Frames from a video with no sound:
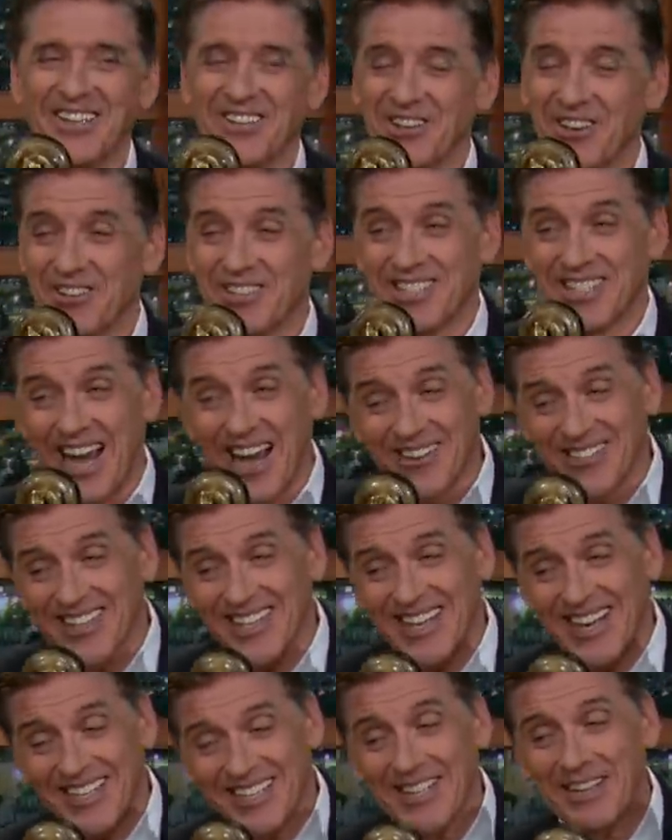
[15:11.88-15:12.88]
you
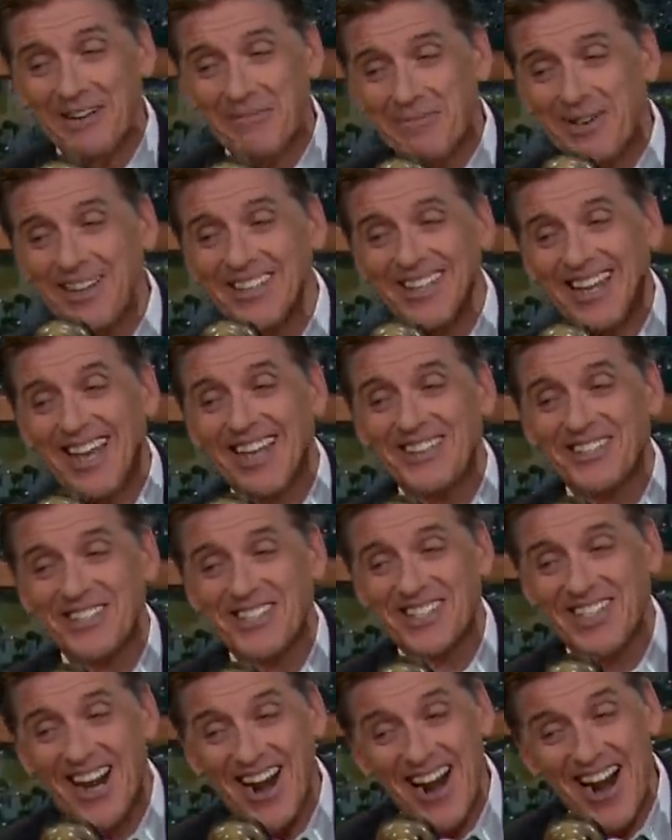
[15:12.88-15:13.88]
sounded a little bit like
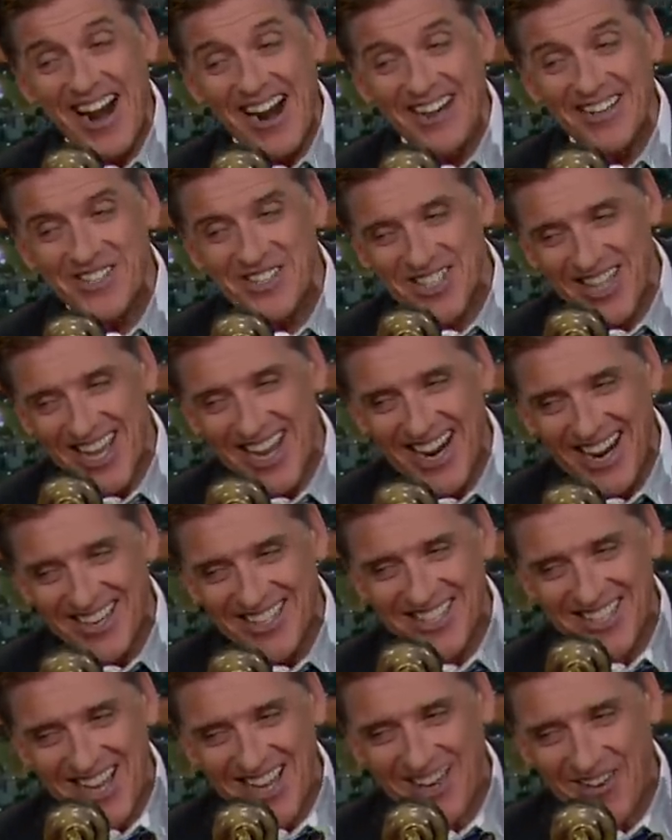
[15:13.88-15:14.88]
Serge
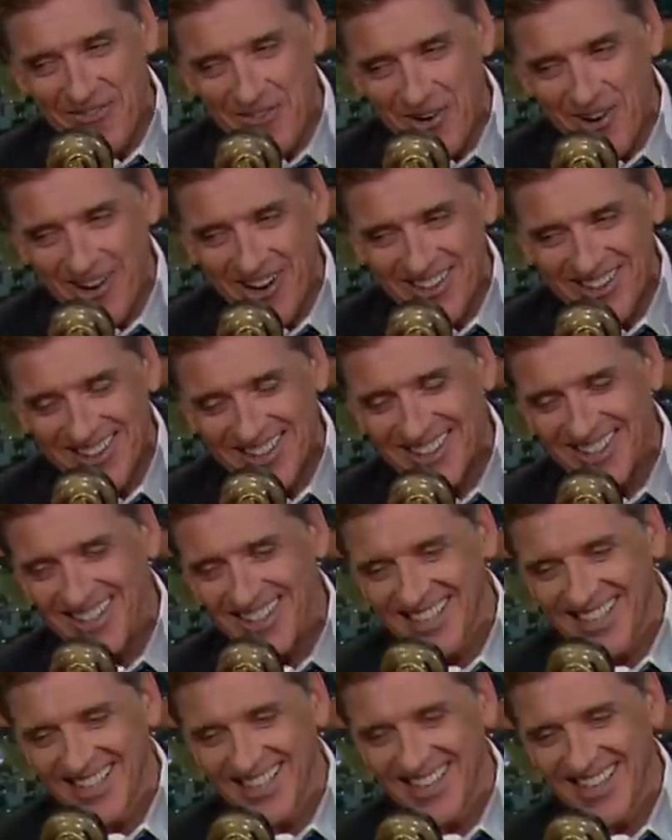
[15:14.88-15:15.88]
there, Sally
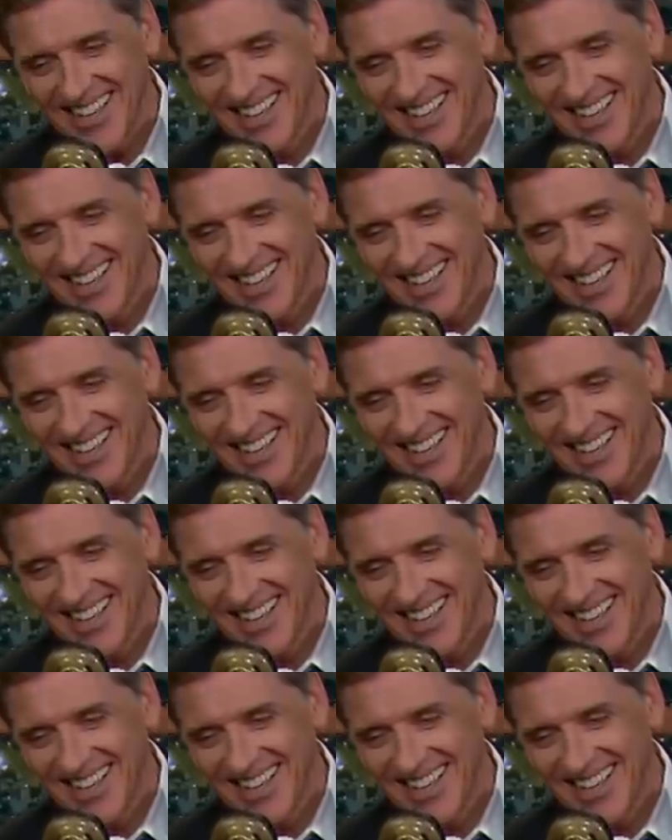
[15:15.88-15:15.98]
Force.